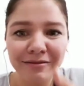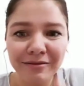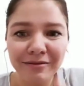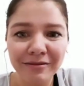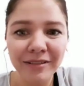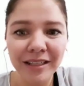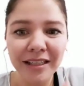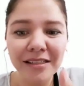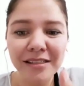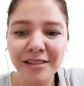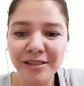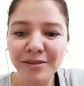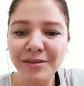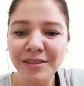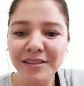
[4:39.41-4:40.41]
well
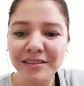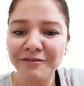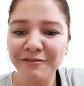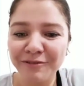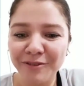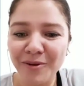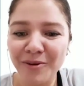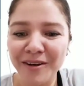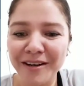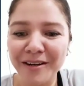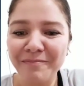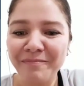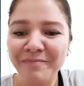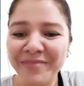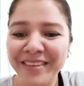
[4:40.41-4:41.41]
suited
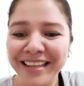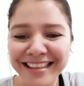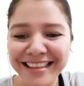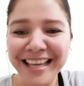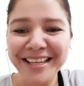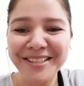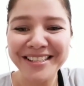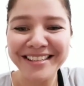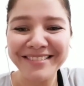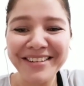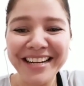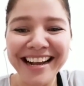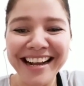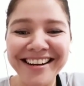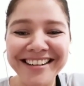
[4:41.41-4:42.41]
for, thanks,
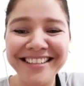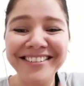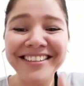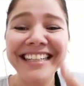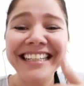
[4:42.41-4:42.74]
Ricardo.